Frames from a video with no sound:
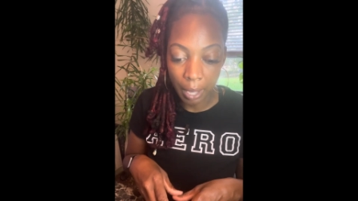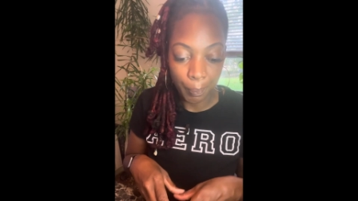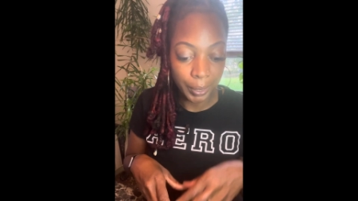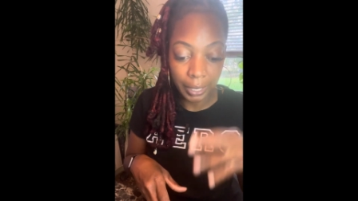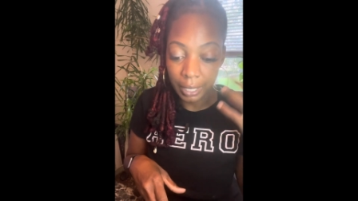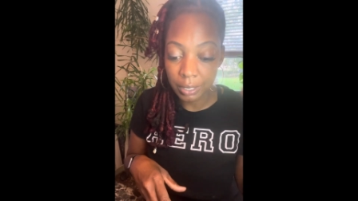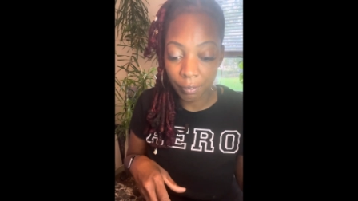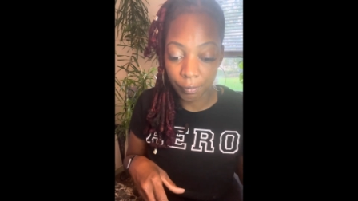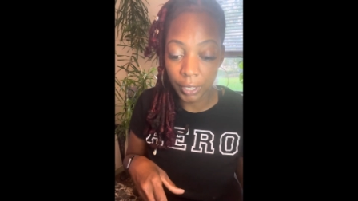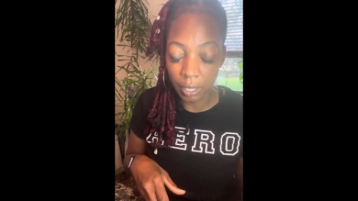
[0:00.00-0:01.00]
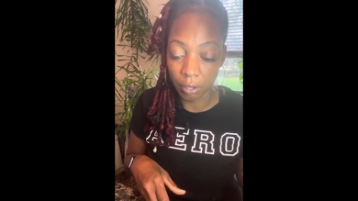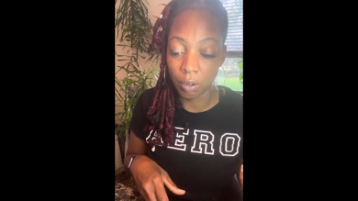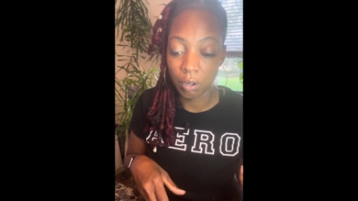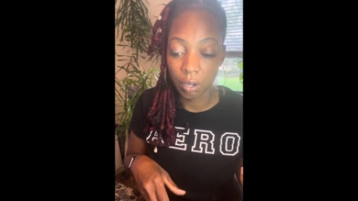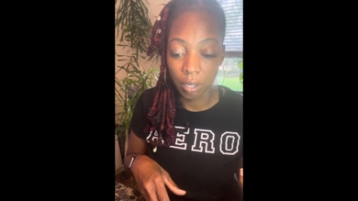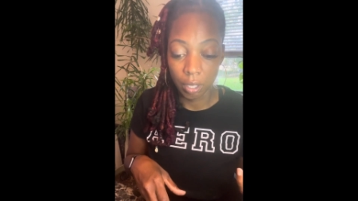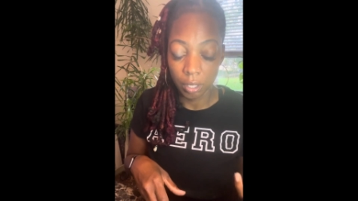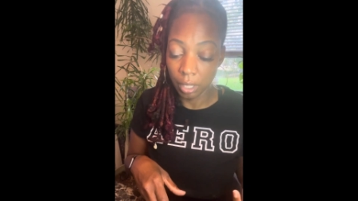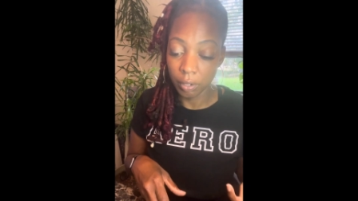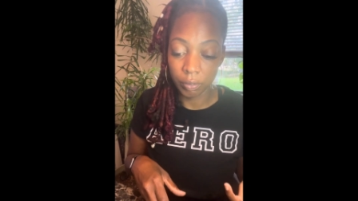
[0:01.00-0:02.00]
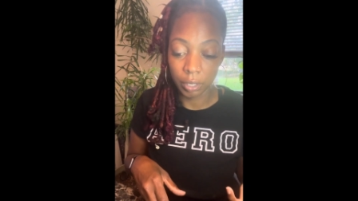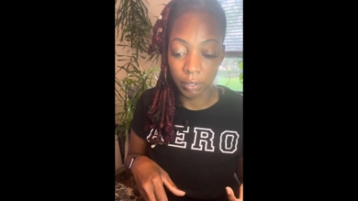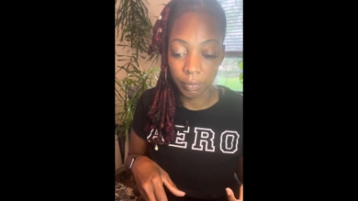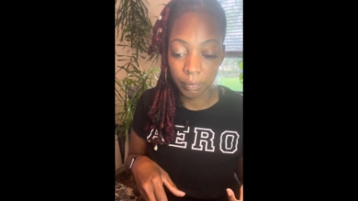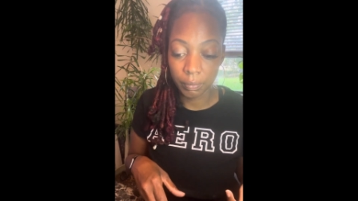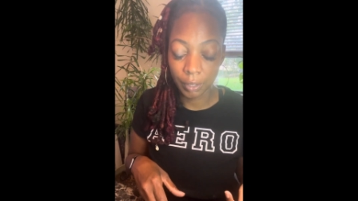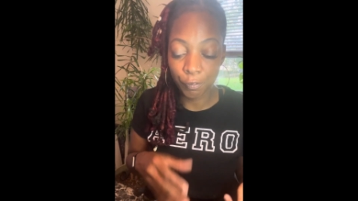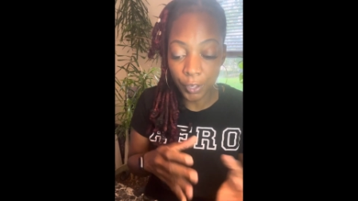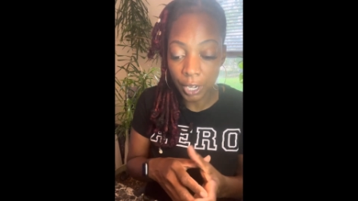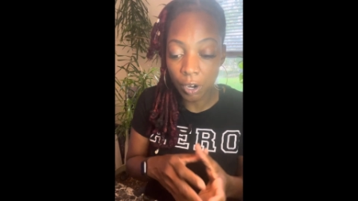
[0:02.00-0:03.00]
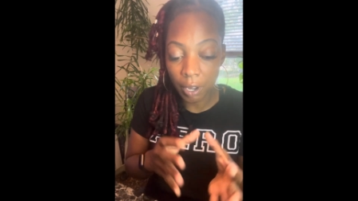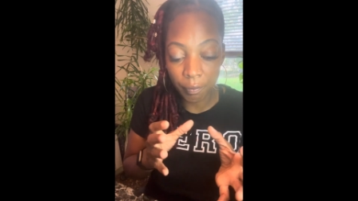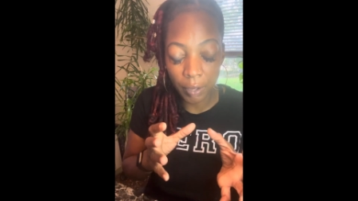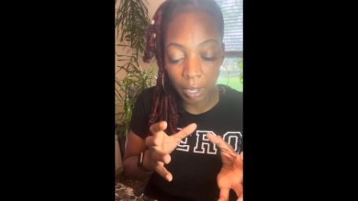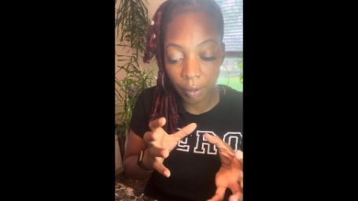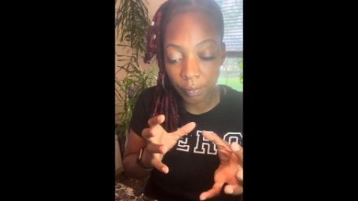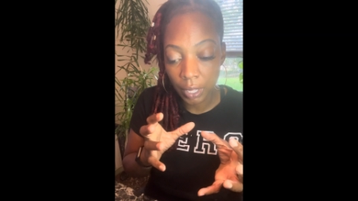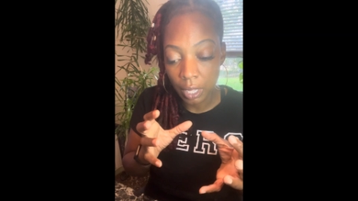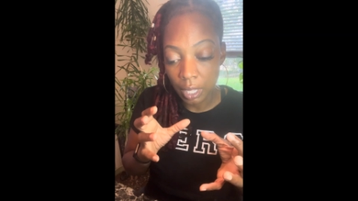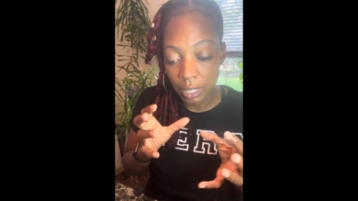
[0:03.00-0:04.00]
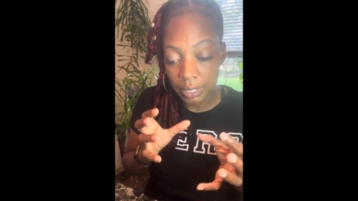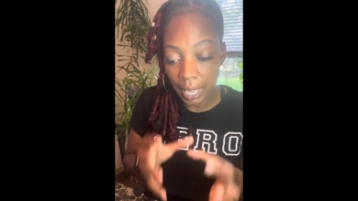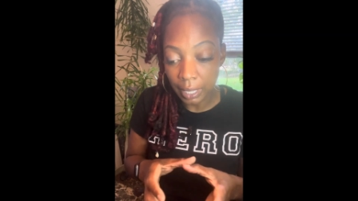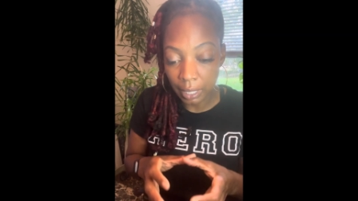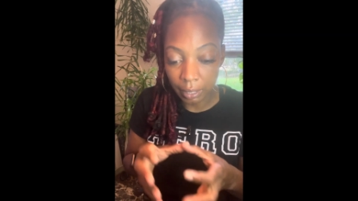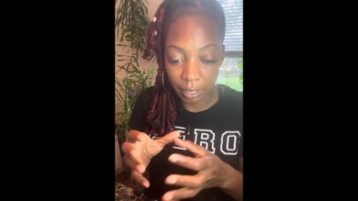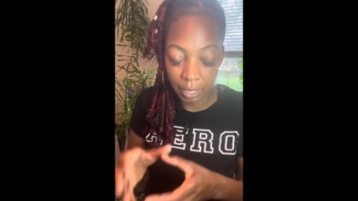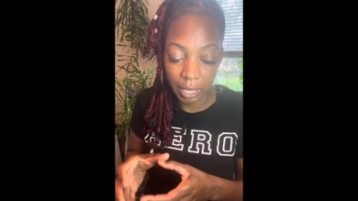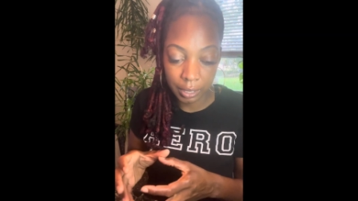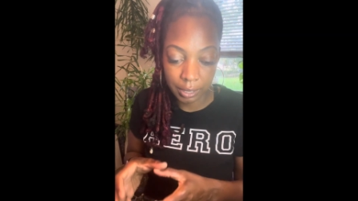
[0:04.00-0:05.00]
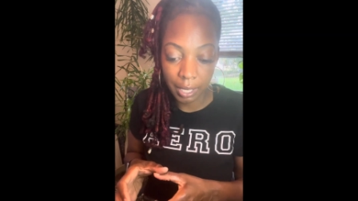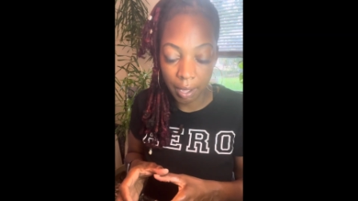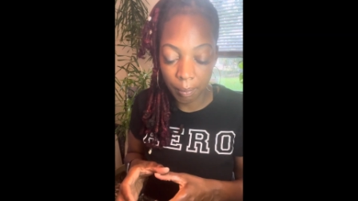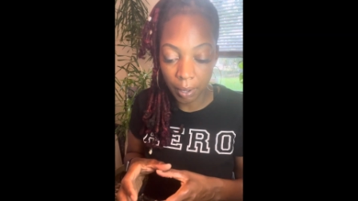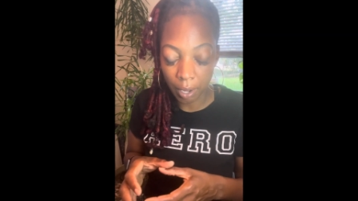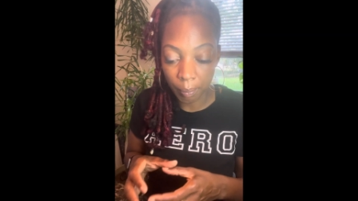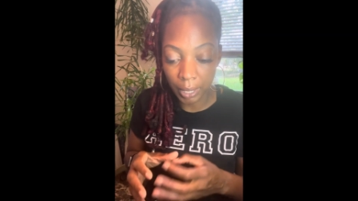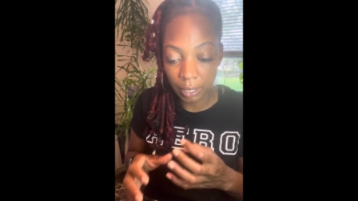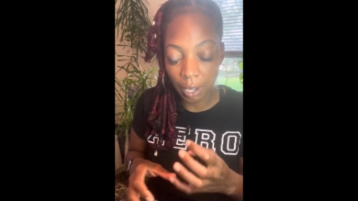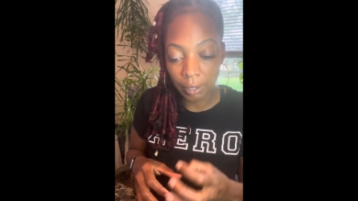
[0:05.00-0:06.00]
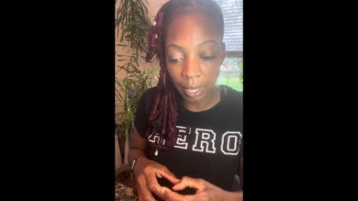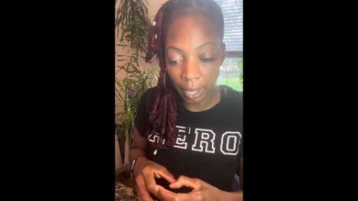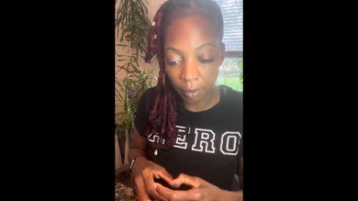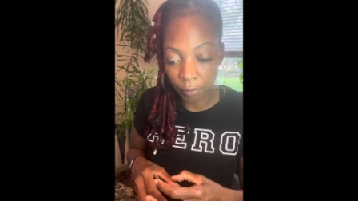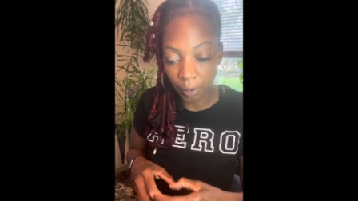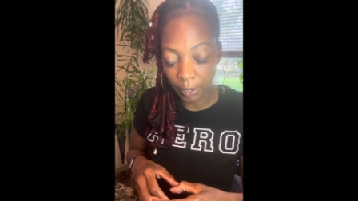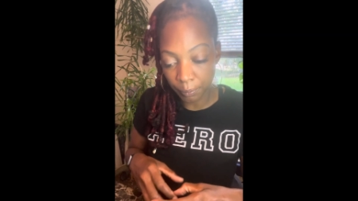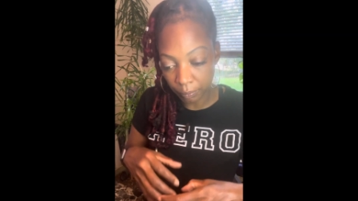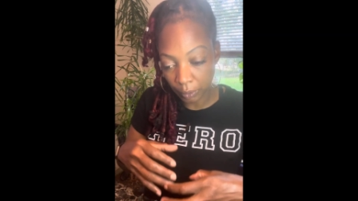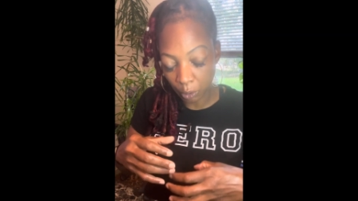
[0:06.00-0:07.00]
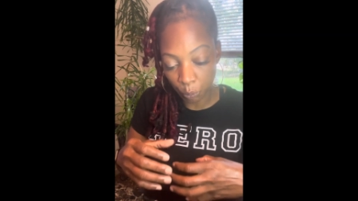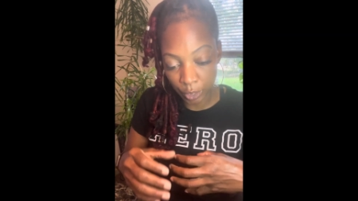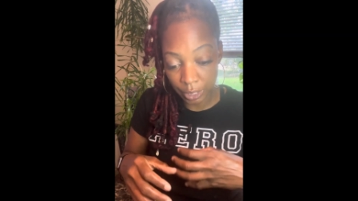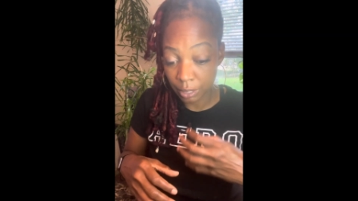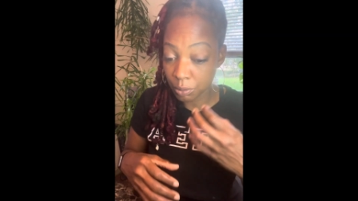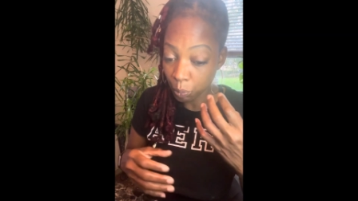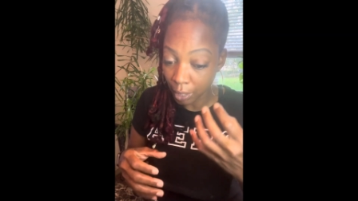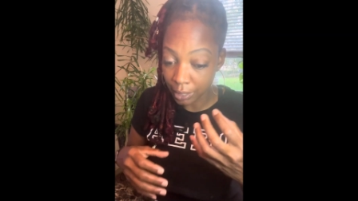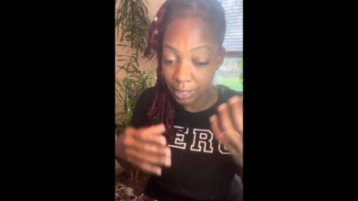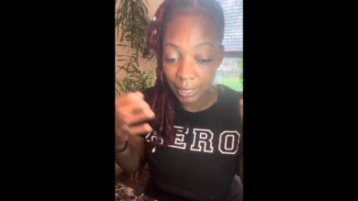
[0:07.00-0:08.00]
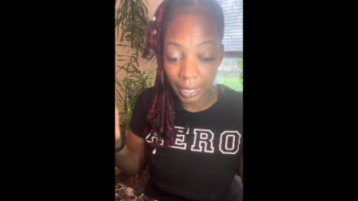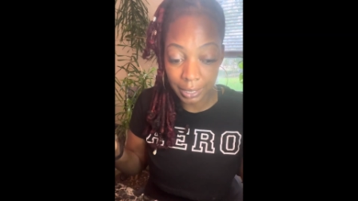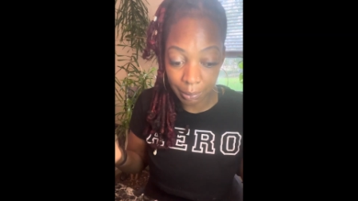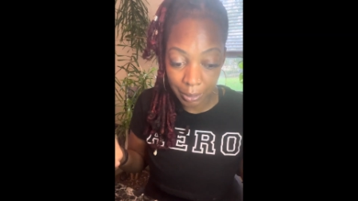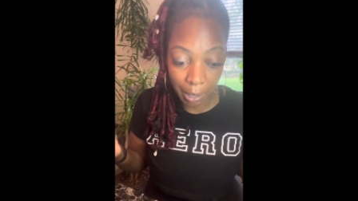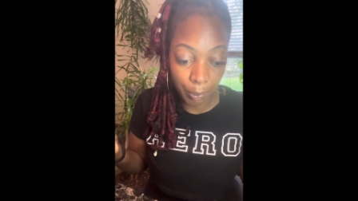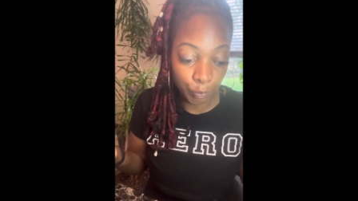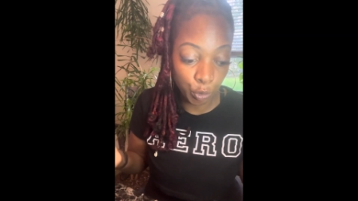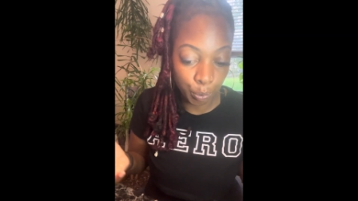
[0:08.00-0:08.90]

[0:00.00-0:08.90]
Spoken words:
because of fear, literally. Fear of taking the next step in their life, right? Which is what? To gain some type of new